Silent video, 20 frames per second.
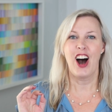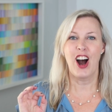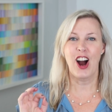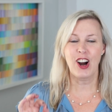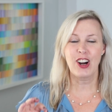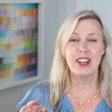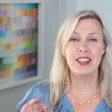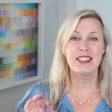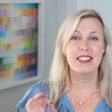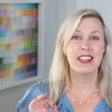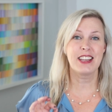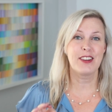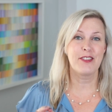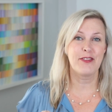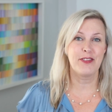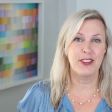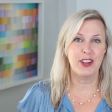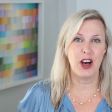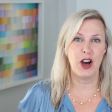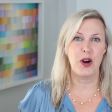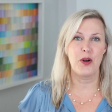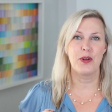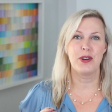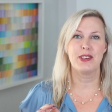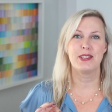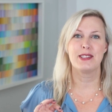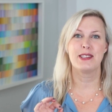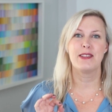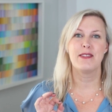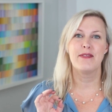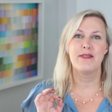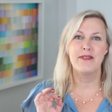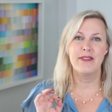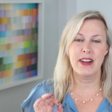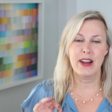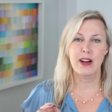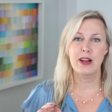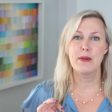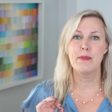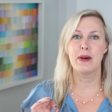Harnessing flow is the
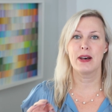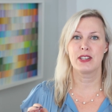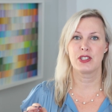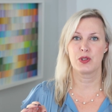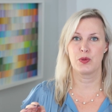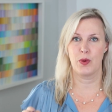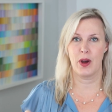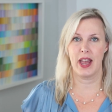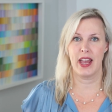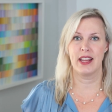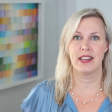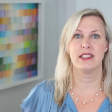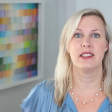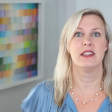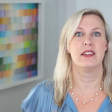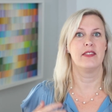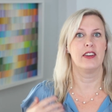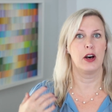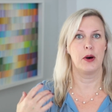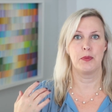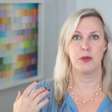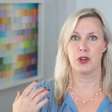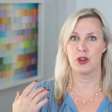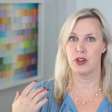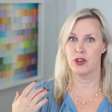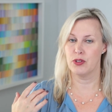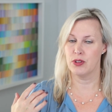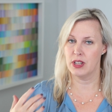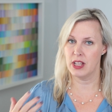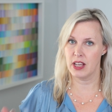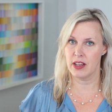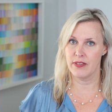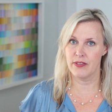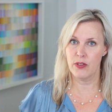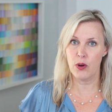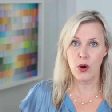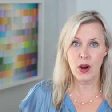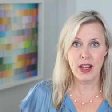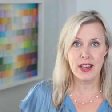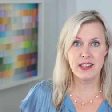very best way to develop your unique
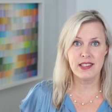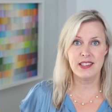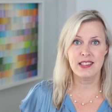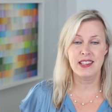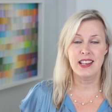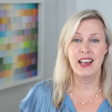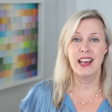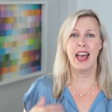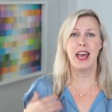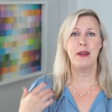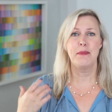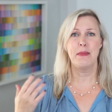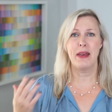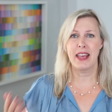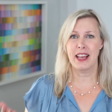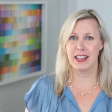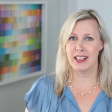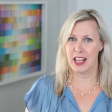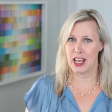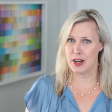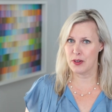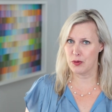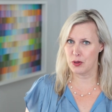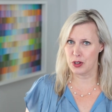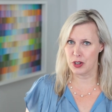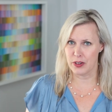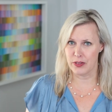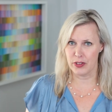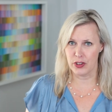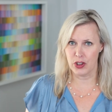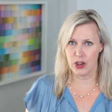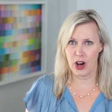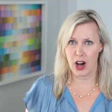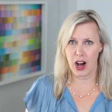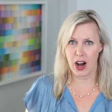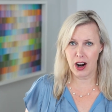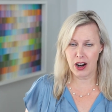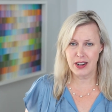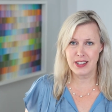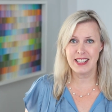voice and make a lot of wonderful
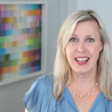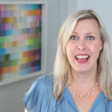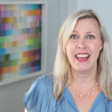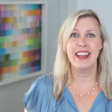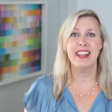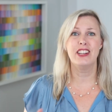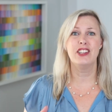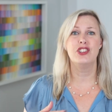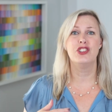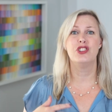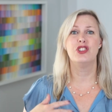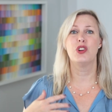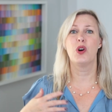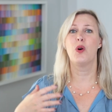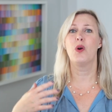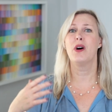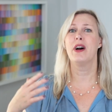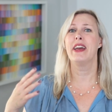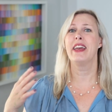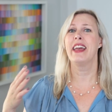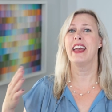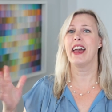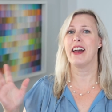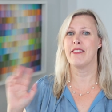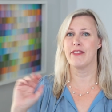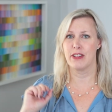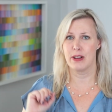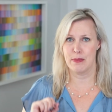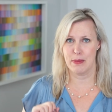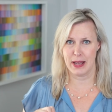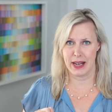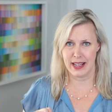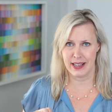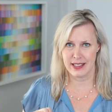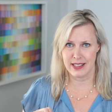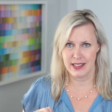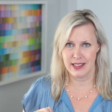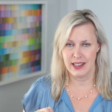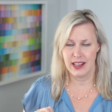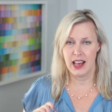art and enjoy every
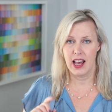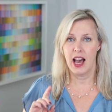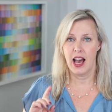minute.